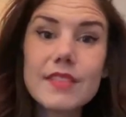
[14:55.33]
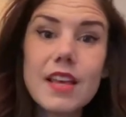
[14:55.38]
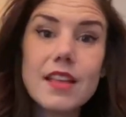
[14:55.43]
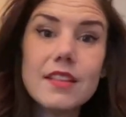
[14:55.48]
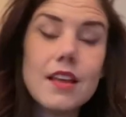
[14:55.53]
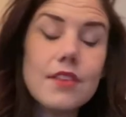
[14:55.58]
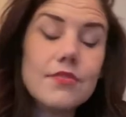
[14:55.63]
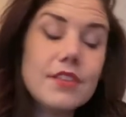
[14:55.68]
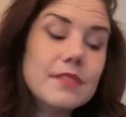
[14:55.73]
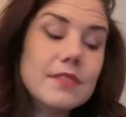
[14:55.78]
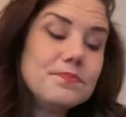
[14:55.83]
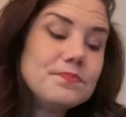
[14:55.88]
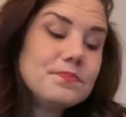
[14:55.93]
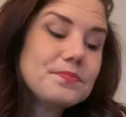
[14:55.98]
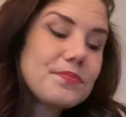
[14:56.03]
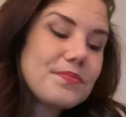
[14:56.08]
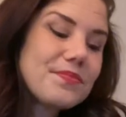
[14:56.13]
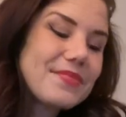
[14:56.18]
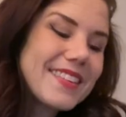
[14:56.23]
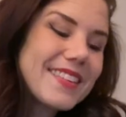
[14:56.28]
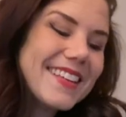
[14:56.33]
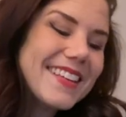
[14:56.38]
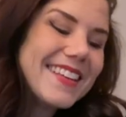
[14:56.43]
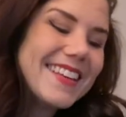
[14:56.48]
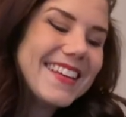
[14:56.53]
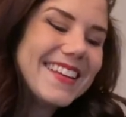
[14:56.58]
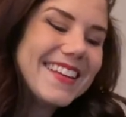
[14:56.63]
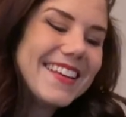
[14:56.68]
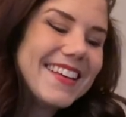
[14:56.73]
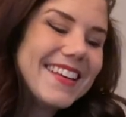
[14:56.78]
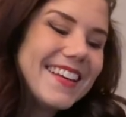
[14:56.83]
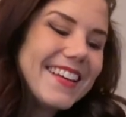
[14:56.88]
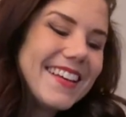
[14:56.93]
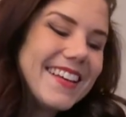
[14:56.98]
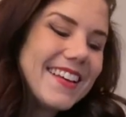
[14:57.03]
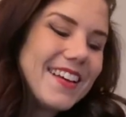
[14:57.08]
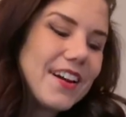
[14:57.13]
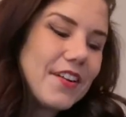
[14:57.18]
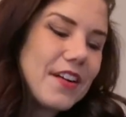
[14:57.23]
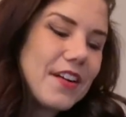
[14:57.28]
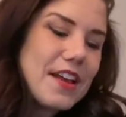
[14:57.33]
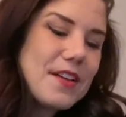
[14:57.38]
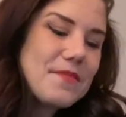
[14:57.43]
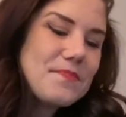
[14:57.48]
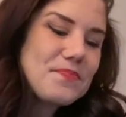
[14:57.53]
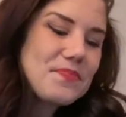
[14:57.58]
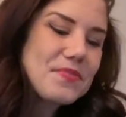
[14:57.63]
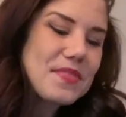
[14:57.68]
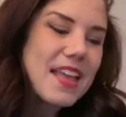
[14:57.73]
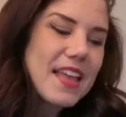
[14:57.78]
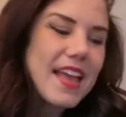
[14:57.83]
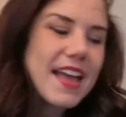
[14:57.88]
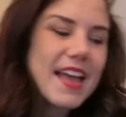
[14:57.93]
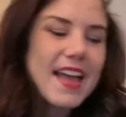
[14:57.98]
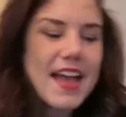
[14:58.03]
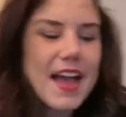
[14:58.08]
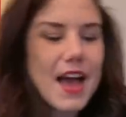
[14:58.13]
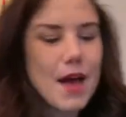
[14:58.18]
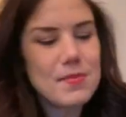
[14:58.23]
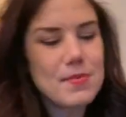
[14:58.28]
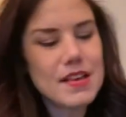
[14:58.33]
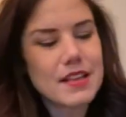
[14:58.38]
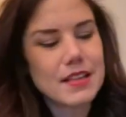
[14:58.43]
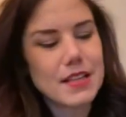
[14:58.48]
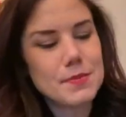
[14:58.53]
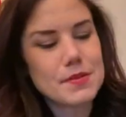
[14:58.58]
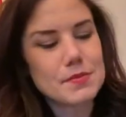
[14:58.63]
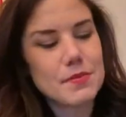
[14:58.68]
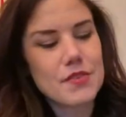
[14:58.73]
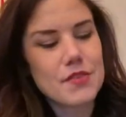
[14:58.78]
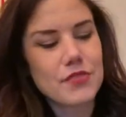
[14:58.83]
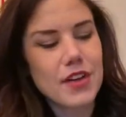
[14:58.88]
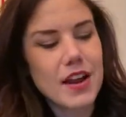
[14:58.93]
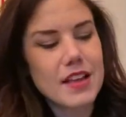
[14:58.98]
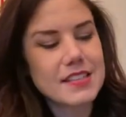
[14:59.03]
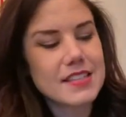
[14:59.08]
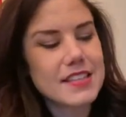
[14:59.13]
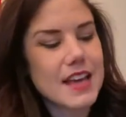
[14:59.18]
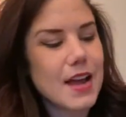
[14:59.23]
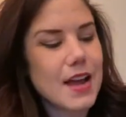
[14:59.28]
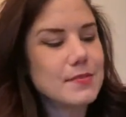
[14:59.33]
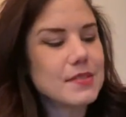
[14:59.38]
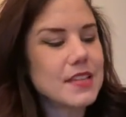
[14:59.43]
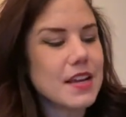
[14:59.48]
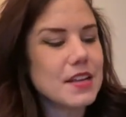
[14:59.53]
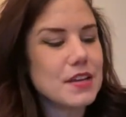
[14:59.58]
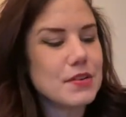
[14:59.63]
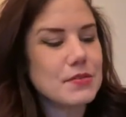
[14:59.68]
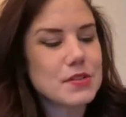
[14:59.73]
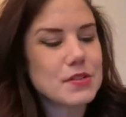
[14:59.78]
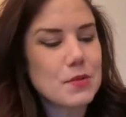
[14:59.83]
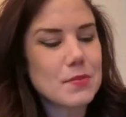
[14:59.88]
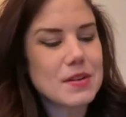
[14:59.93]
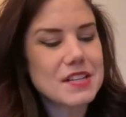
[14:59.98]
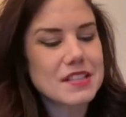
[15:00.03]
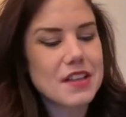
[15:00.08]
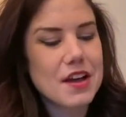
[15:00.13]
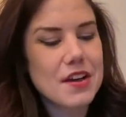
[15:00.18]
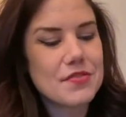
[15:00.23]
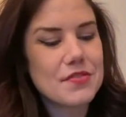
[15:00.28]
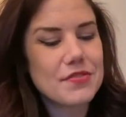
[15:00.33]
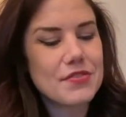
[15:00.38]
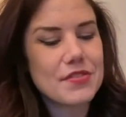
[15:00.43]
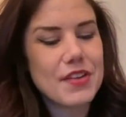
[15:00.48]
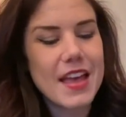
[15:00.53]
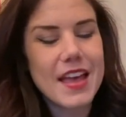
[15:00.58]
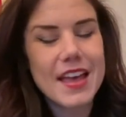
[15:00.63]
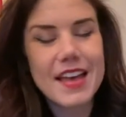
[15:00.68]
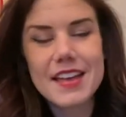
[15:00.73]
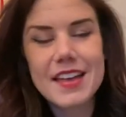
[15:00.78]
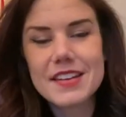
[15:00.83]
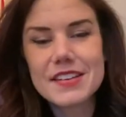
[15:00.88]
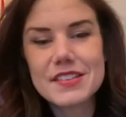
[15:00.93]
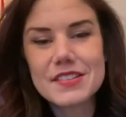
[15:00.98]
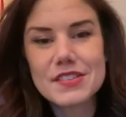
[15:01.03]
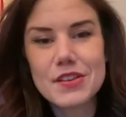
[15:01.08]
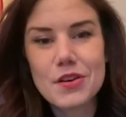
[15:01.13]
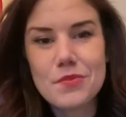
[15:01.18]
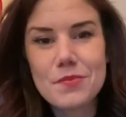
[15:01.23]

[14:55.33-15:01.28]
Love it. All right. Happy eclipse, my friends. I'm sending you so much love and so